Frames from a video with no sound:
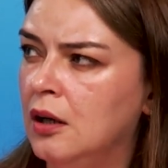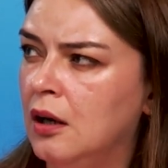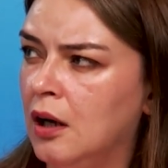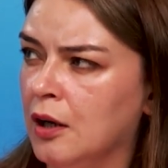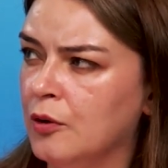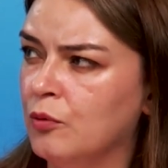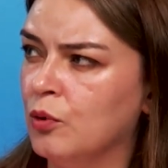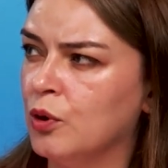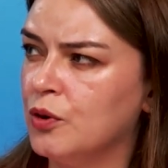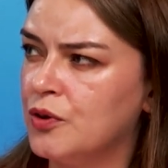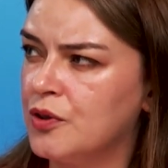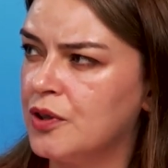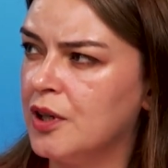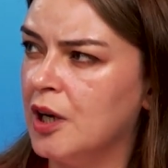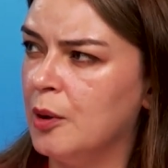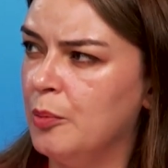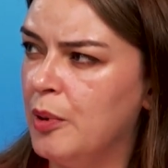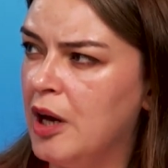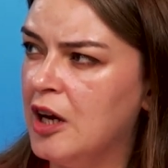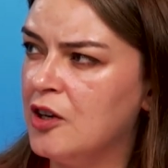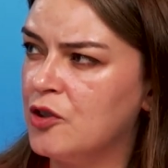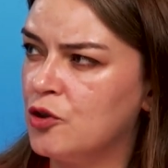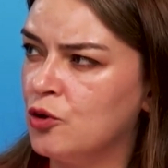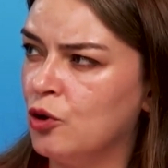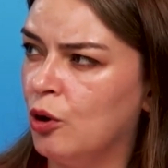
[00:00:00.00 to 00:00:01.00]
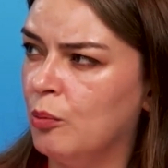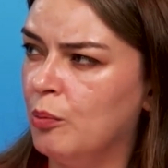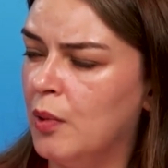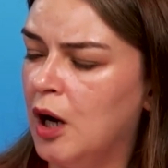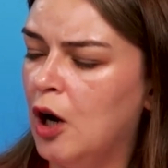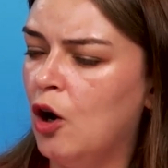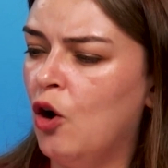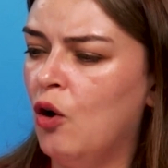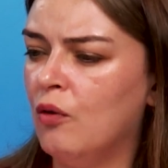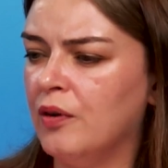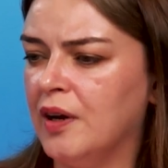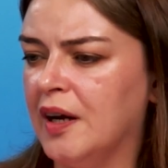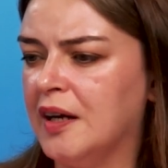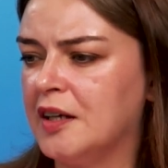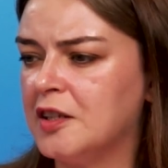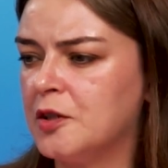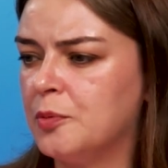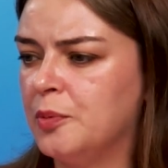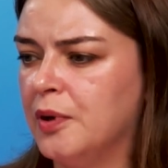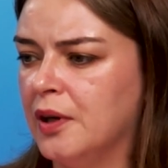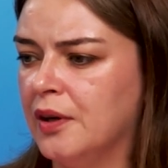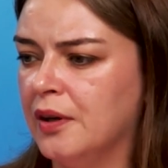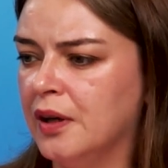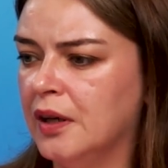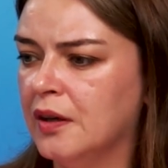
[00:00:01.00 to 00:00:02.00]
I would say, based on my own
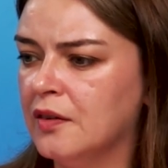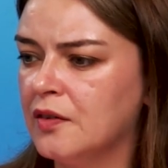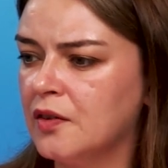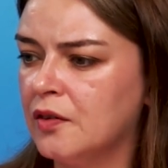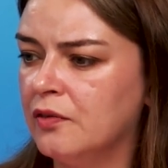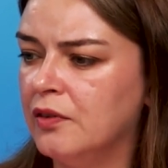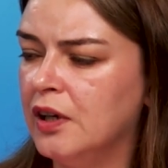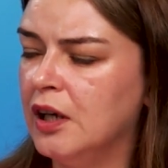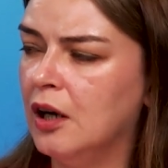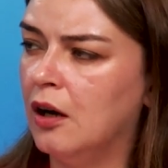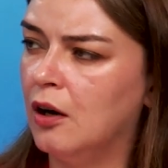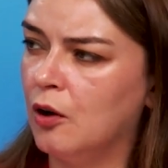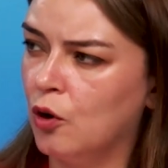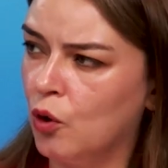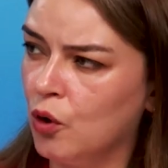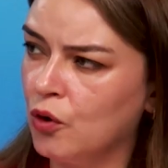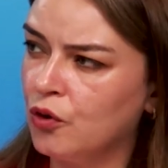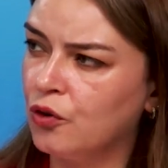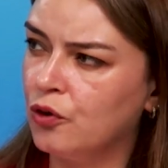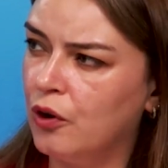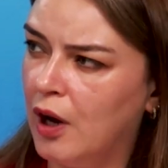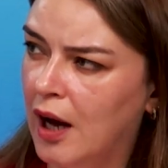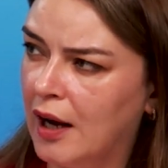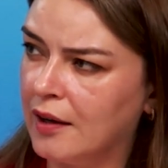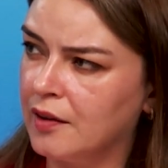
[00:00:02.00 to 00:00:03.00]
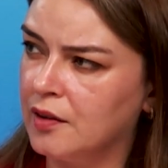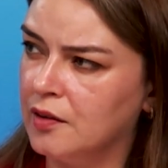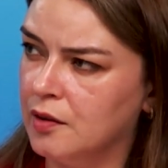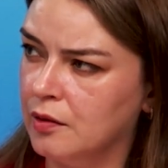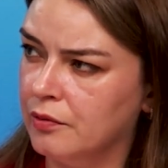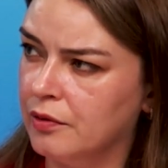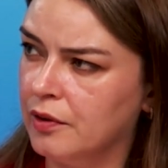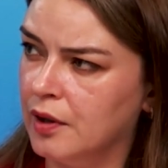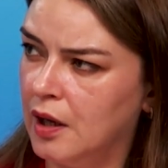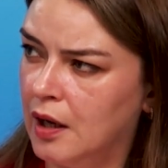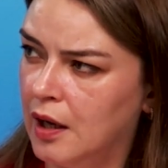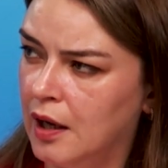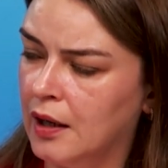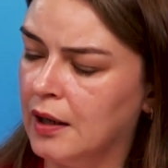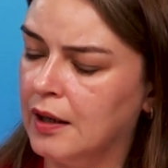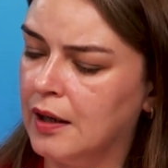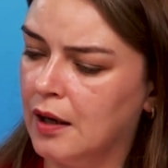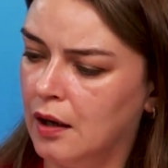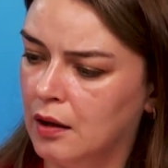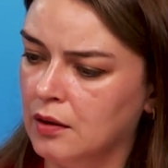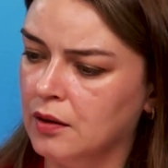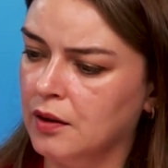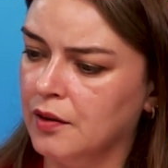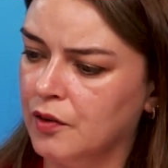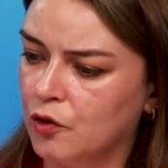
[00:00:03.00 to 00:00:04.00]
experience, we are also active,
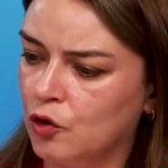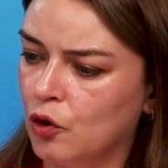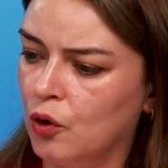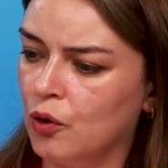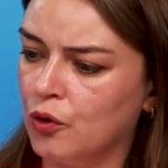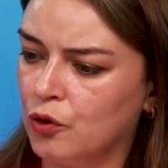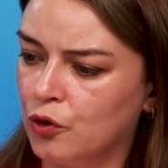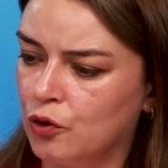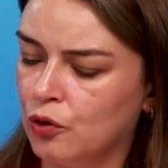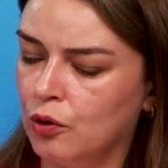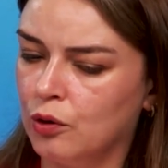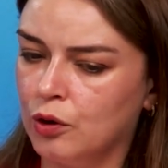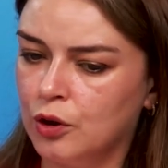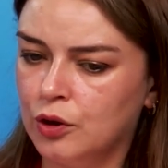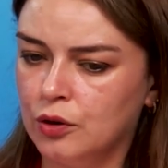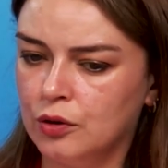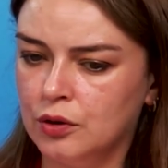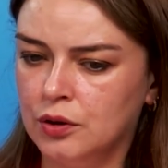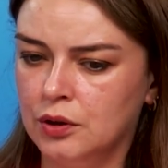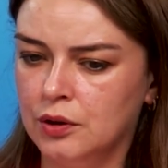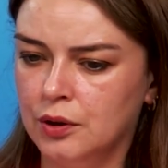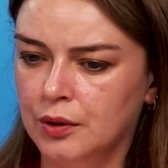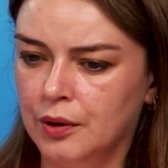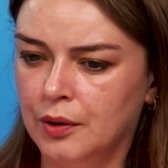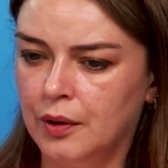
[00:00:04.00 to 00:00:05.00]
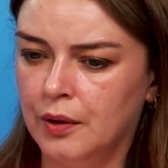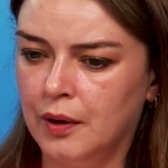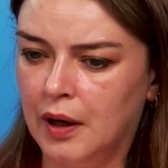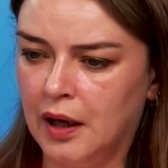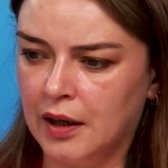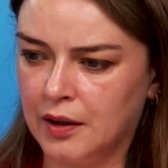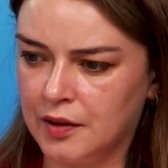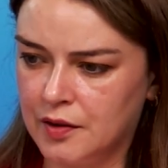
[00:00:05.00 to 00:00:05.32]
Henkel is also uh,